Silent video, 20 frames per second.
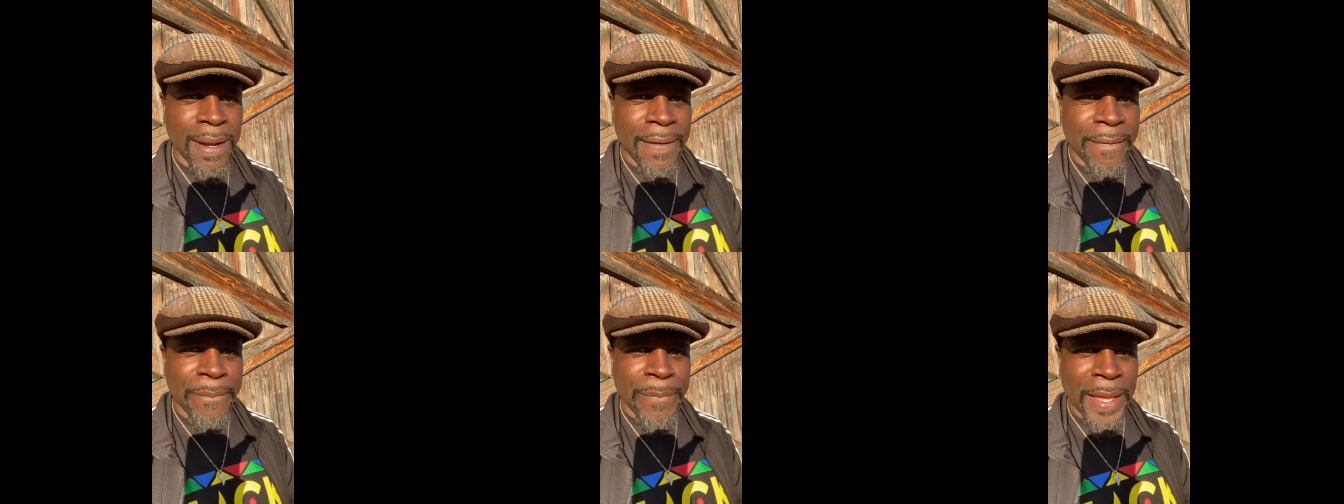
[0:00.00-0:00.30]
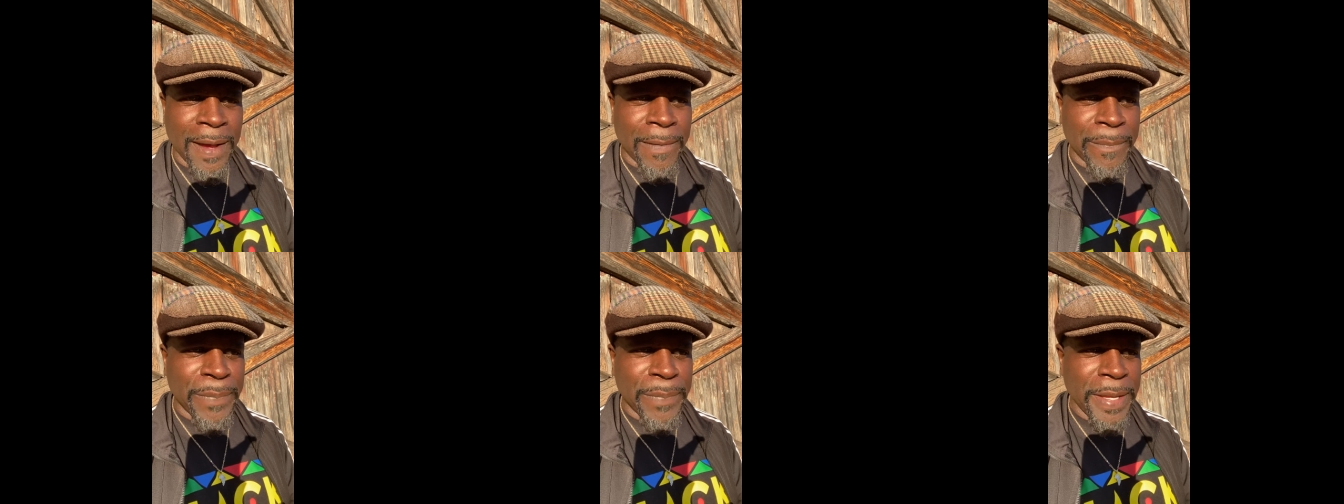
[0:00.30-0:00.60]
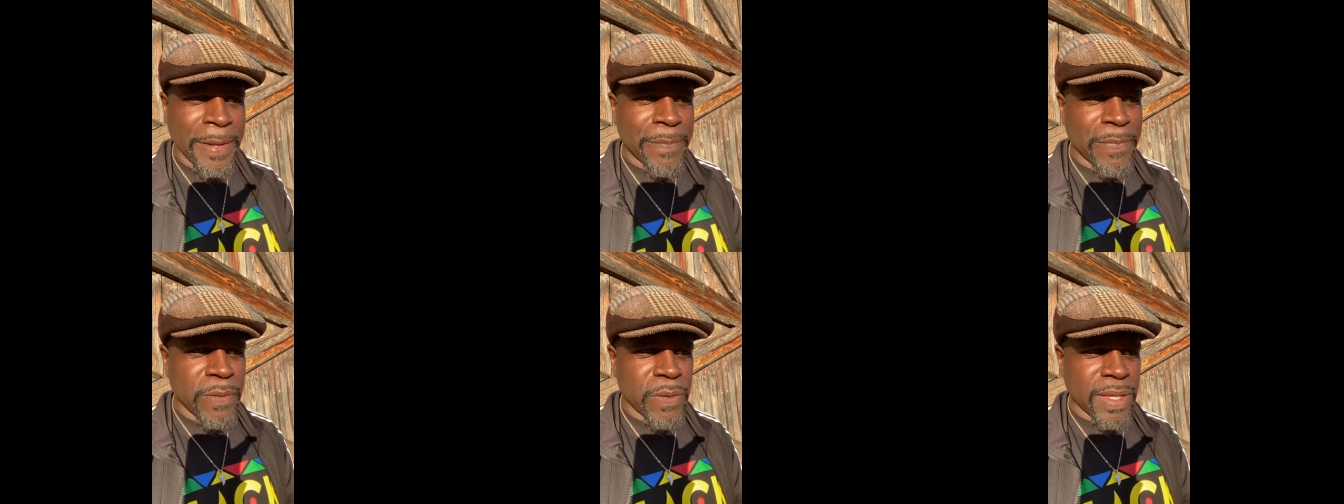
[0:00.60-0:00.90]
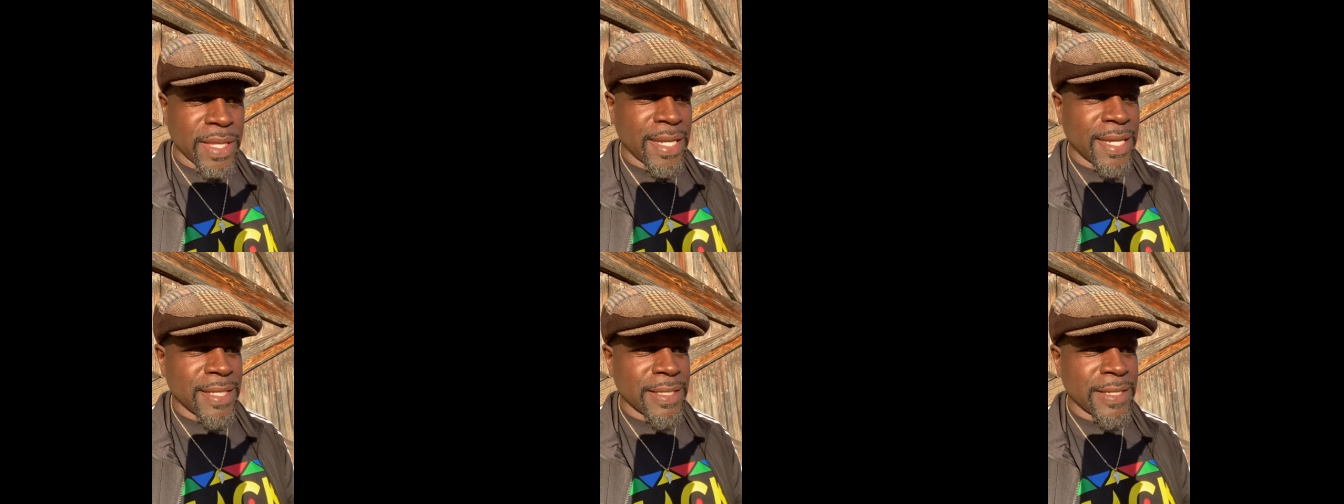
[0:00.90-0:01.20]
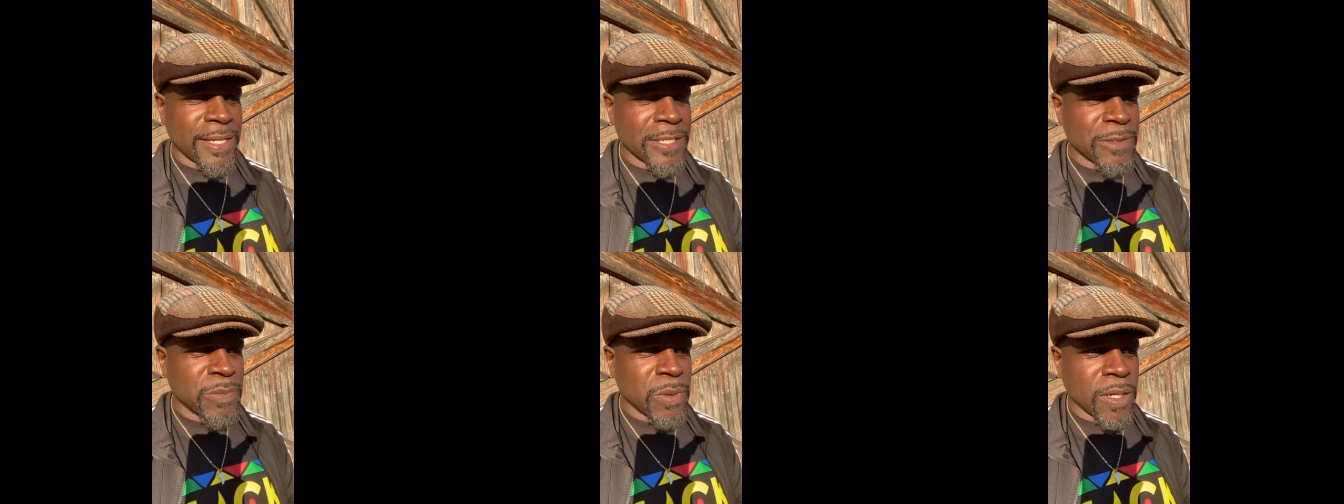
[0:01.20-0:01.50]
Now, people think
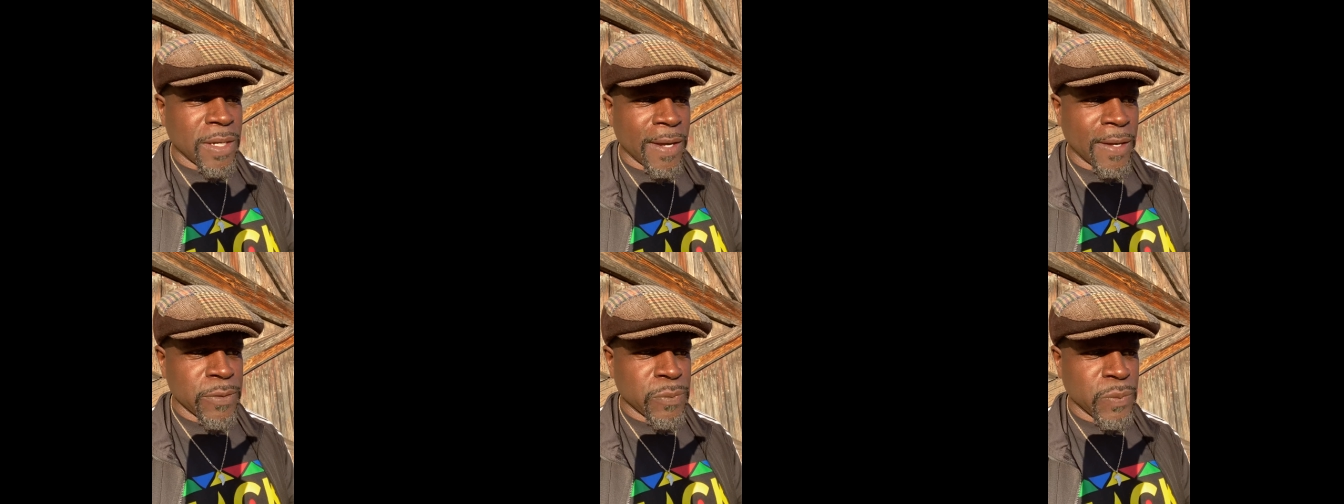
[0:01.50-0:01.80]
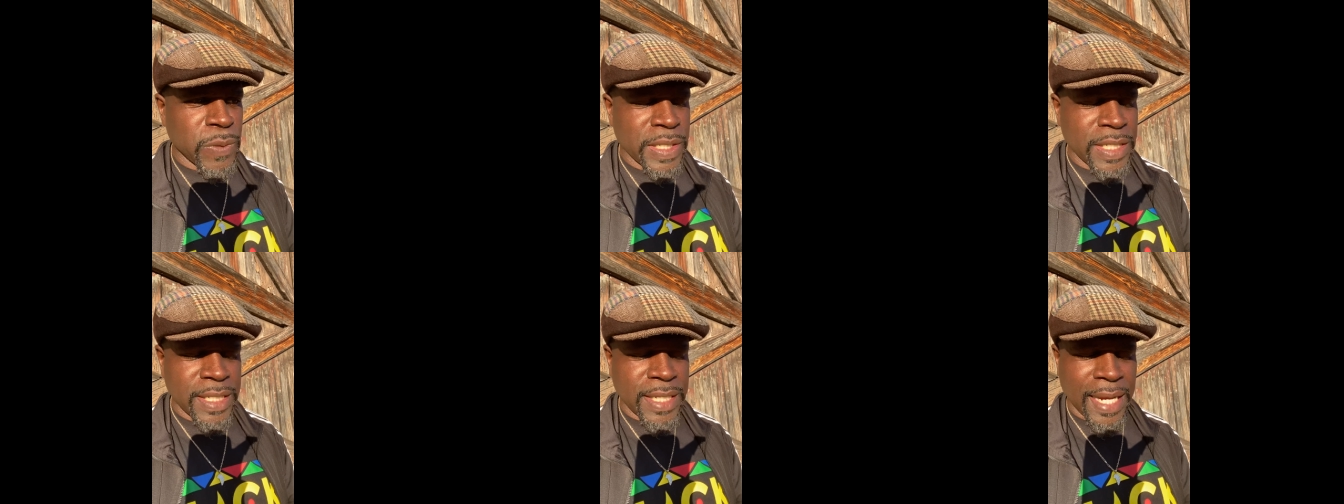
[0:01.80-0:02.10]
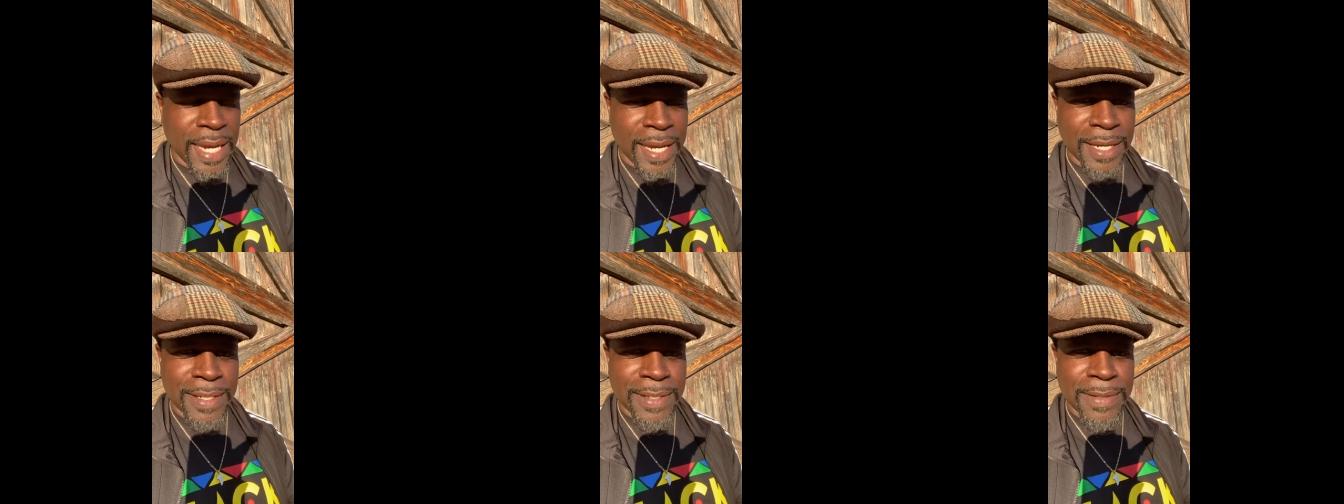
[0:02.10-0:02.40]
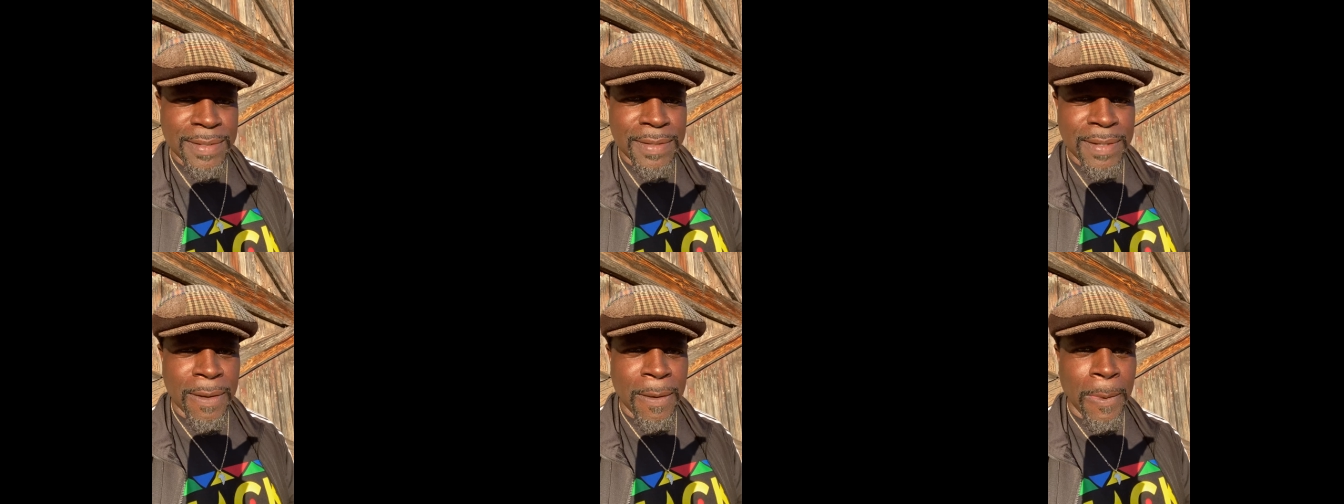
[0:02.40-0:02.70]
that's because we changed